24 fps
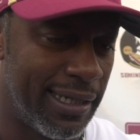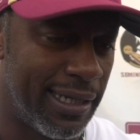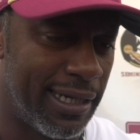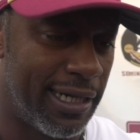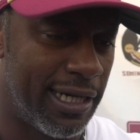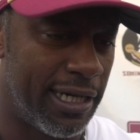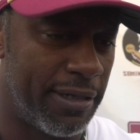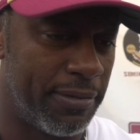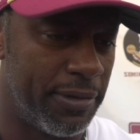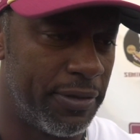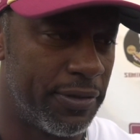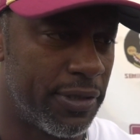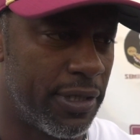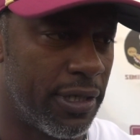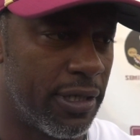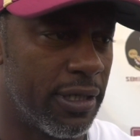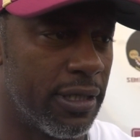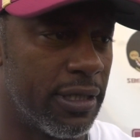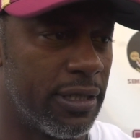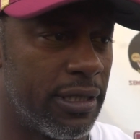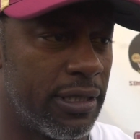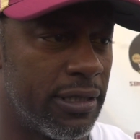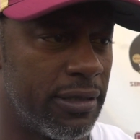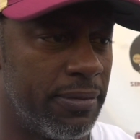it was
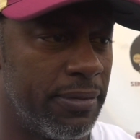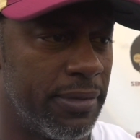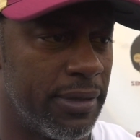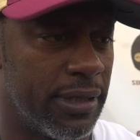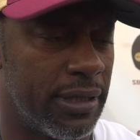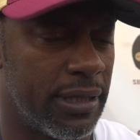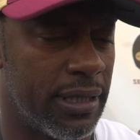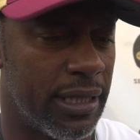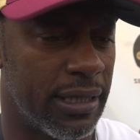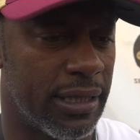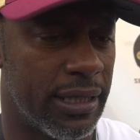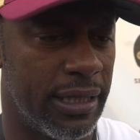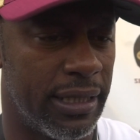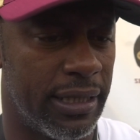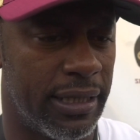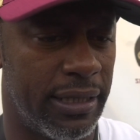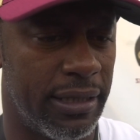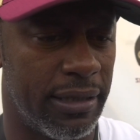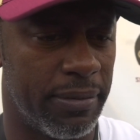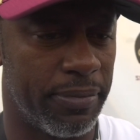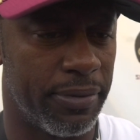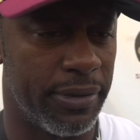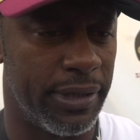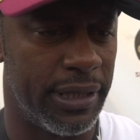hard on him, and I think
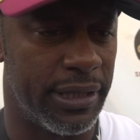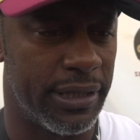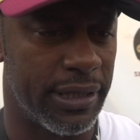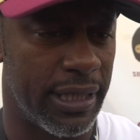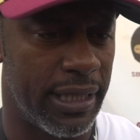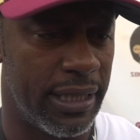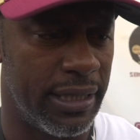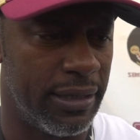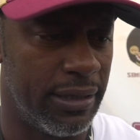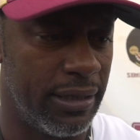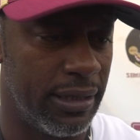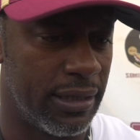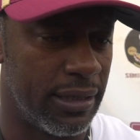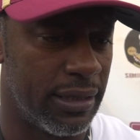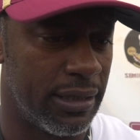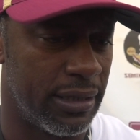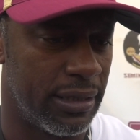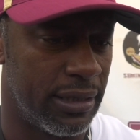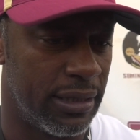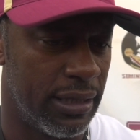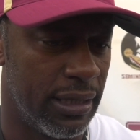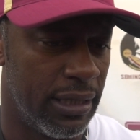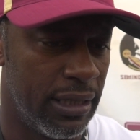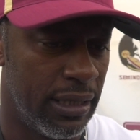he appreciated it
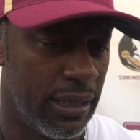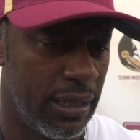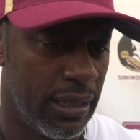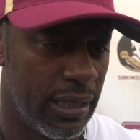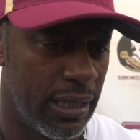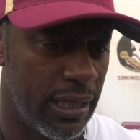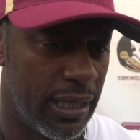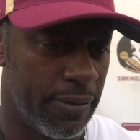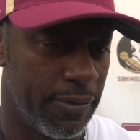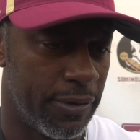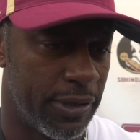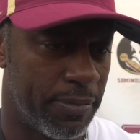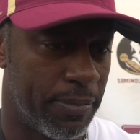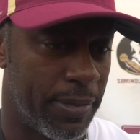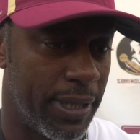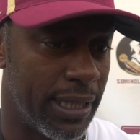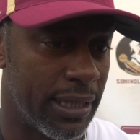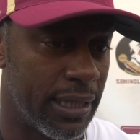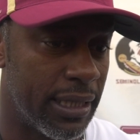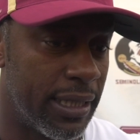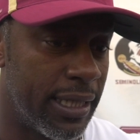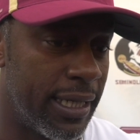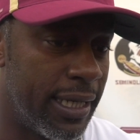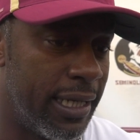and
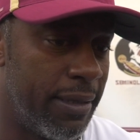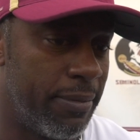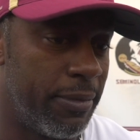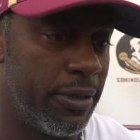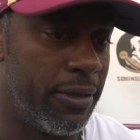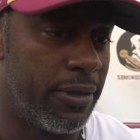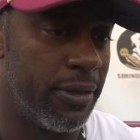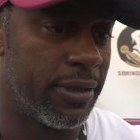respect the game, and